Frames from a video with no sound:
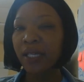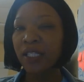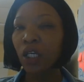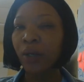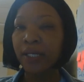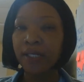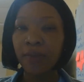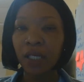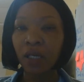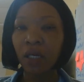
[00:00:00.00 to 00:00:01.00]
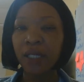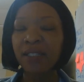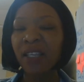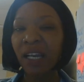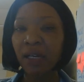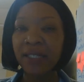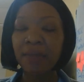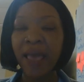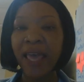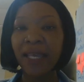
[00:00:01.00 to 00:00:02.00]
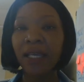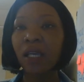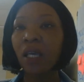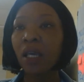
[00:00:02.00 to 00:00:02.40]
He's a great speaker, he's charismatic,